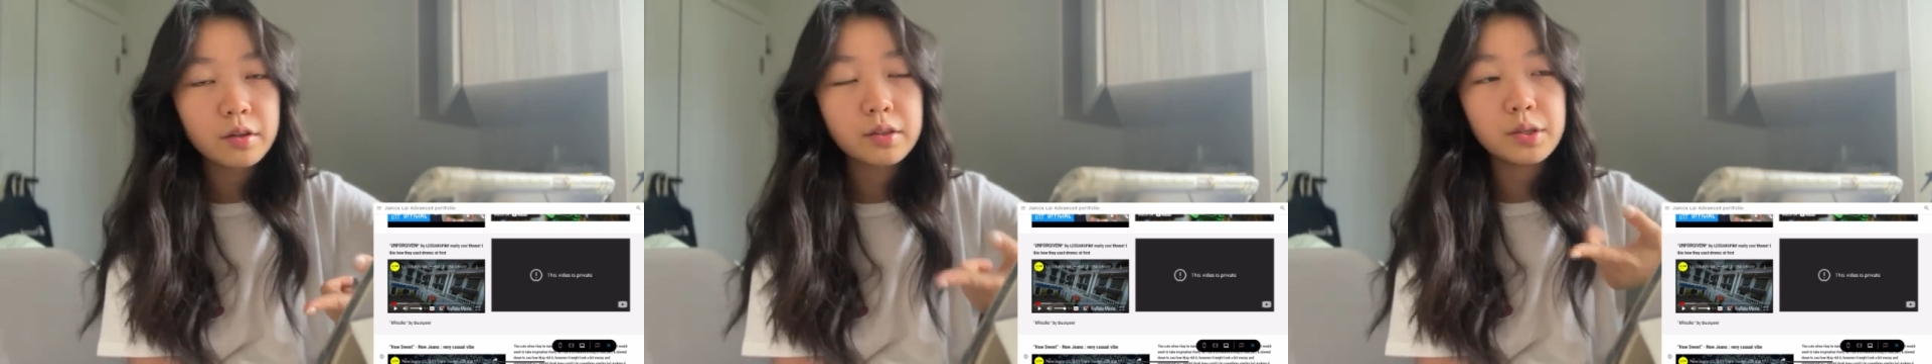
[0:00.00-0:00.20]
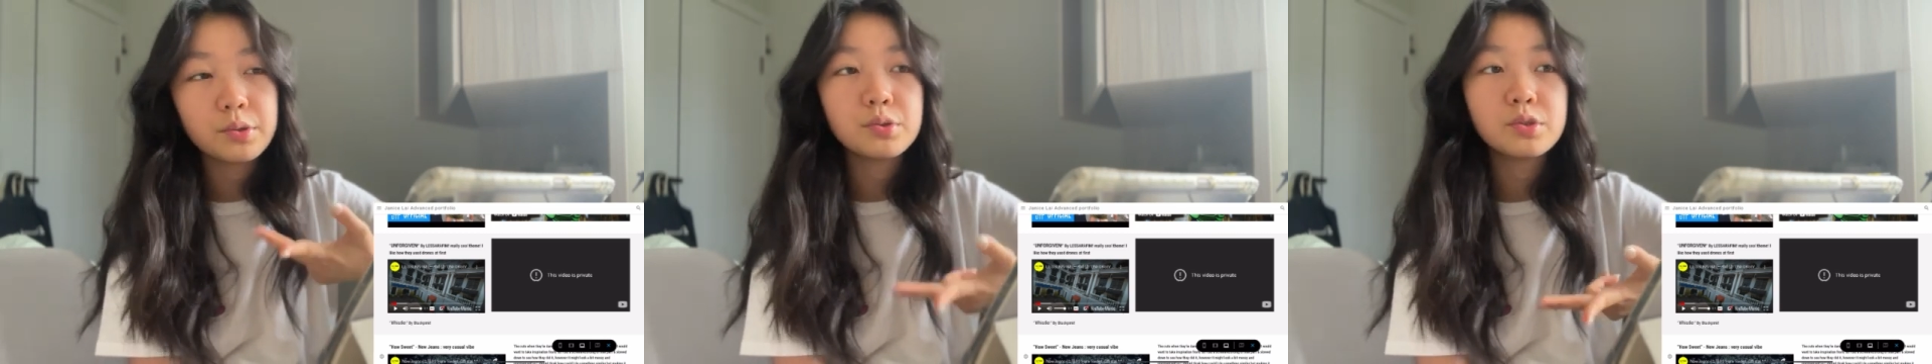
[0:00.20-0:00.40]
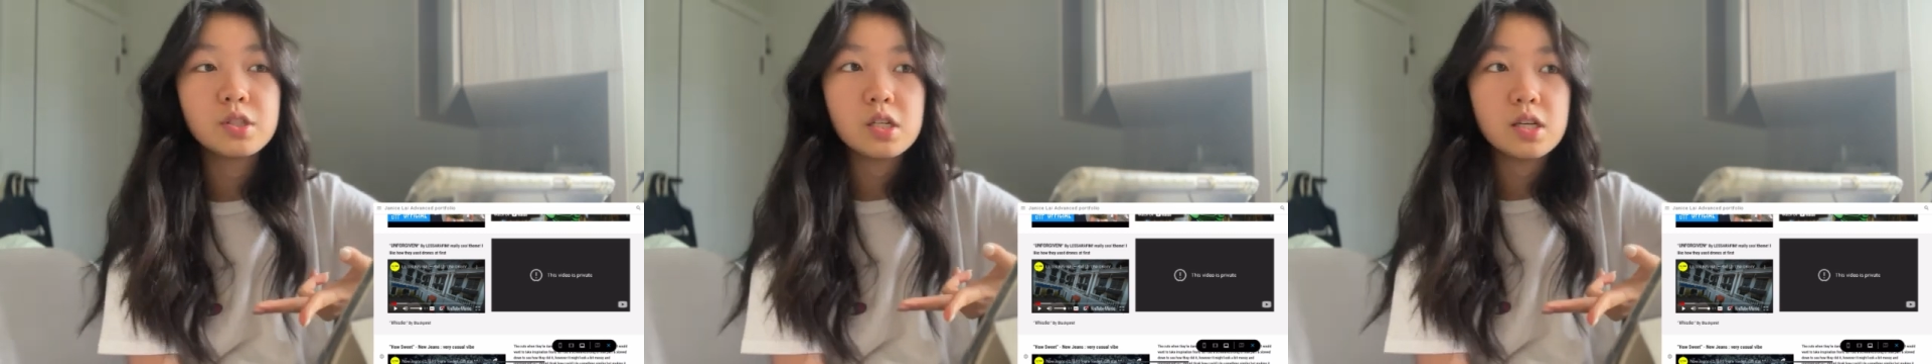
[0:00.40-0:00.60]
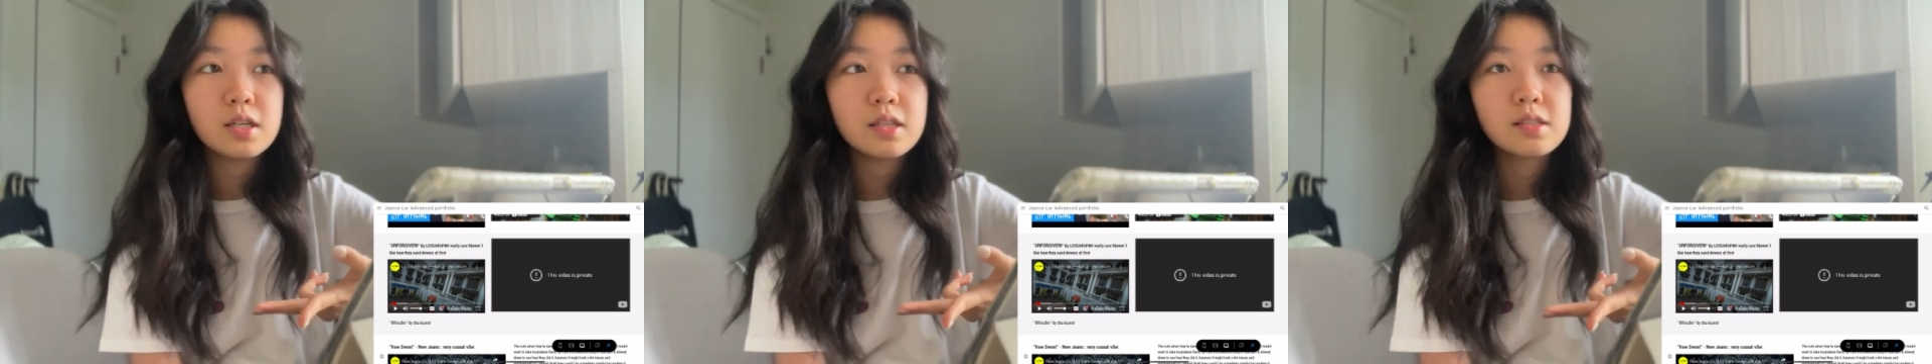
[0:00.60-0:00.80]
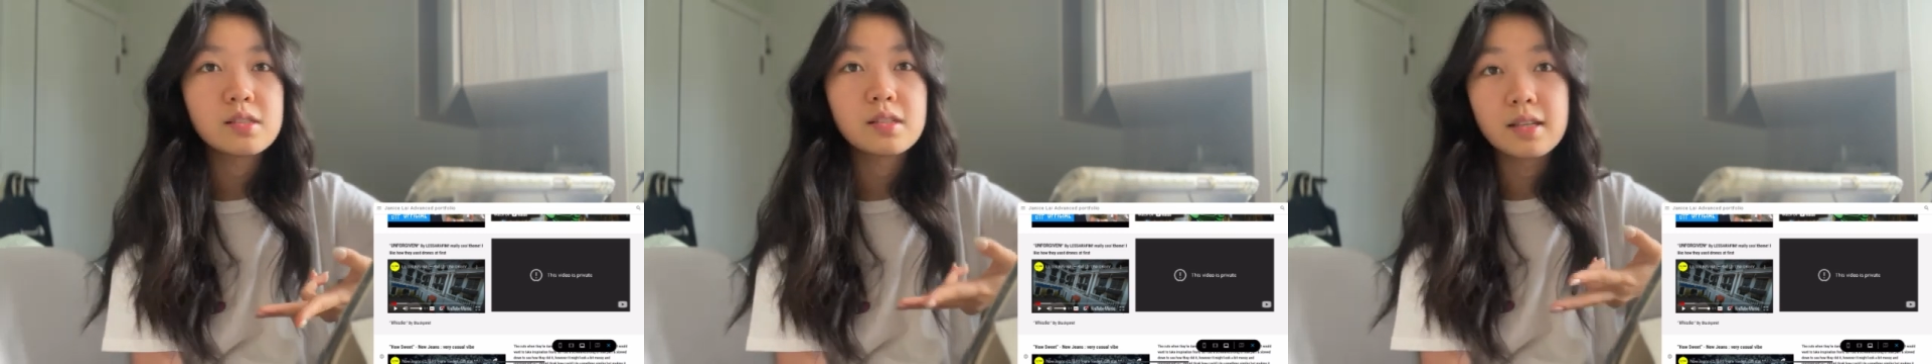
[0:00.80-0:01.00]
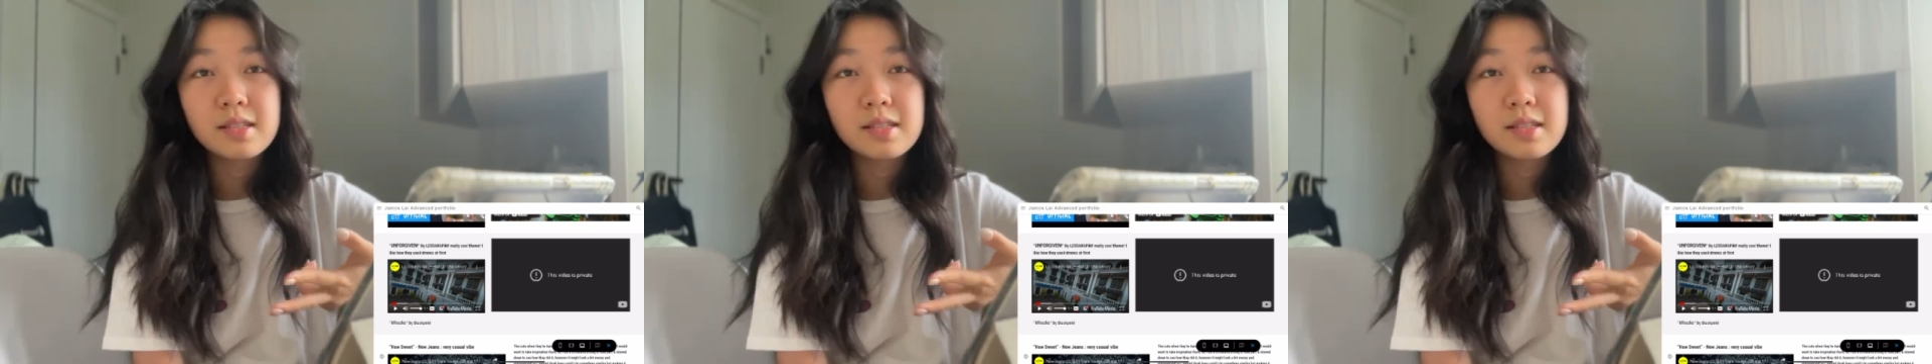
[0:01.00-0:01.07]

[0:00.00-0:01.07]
New Jeans, Le